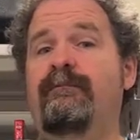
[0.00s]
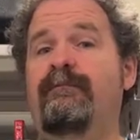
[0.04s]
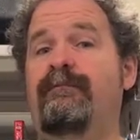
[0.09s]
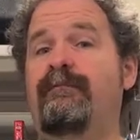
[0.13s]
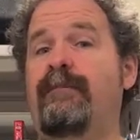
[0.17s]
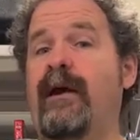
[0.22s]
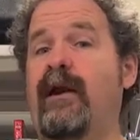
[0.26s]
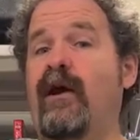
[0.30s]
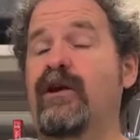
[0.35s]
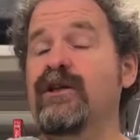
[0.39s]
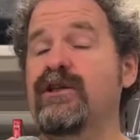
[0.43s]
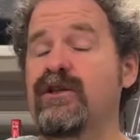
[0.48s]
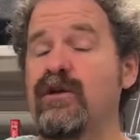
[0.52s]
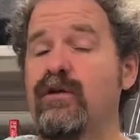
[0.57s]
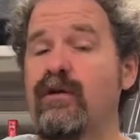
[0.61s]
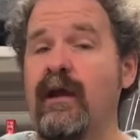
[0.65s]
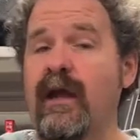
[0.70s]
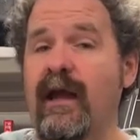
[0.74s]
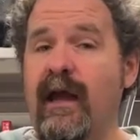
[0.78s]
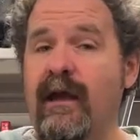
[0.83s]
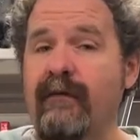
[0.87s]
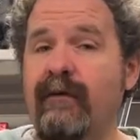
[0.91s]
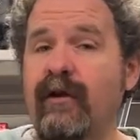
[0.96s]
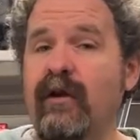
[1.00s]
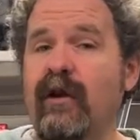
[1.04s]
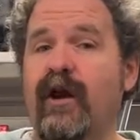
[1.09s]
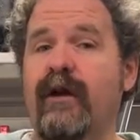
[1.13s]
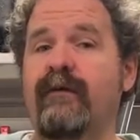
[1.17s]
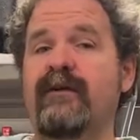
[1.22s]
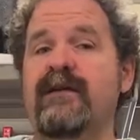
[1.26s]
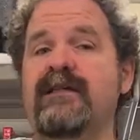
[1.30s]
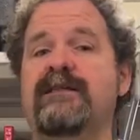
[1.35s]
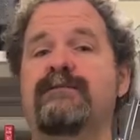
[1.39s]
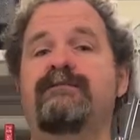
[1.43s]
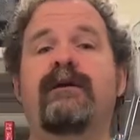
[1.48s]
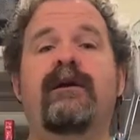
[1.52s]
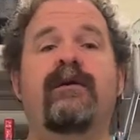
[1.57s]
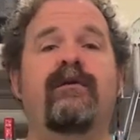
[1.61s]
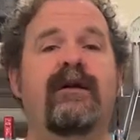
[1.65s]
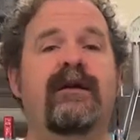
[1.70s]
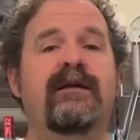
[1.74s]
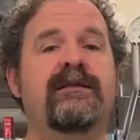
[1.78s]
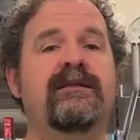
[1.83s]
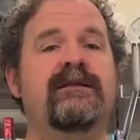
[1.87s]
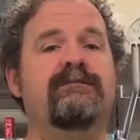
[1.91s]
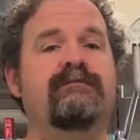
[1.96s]
but I do have a lot of
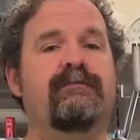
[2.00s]
experience